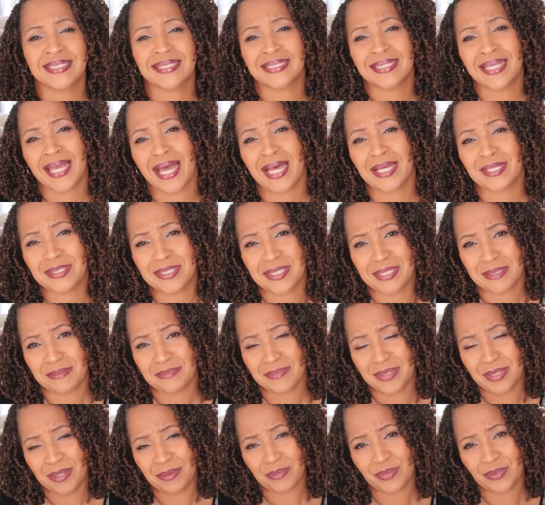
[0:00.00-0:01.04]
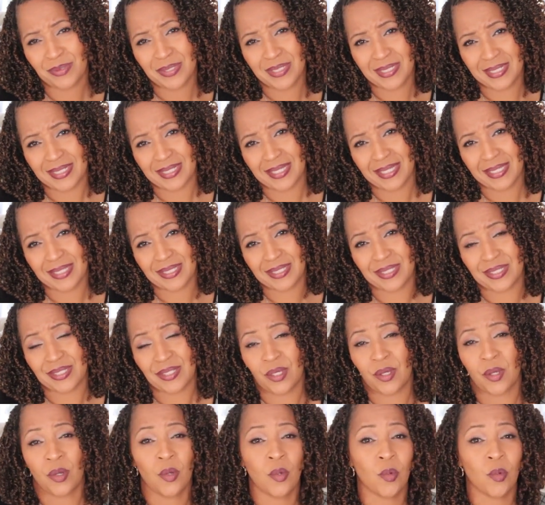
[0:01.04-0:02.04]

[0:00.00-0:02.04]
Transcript: Style tip number 6,